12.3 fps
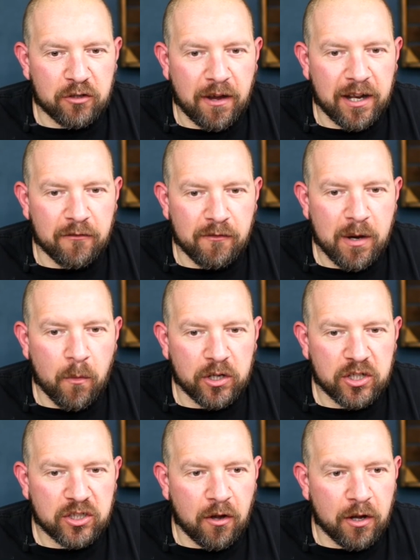tried to
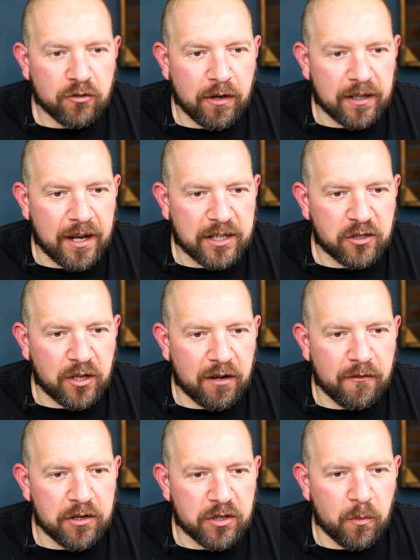rewatch Star Trek The Next
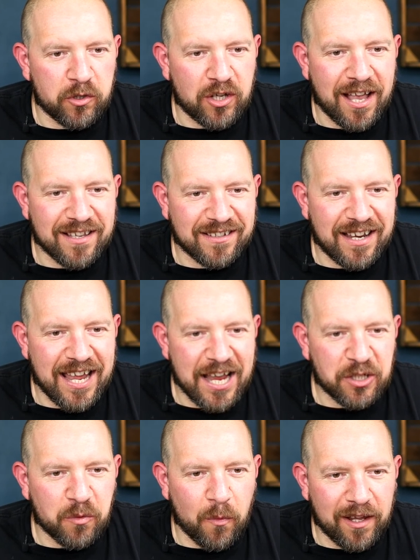Generation, which hasn't
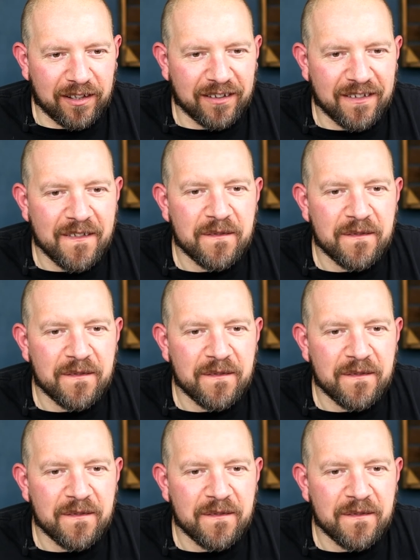aged well.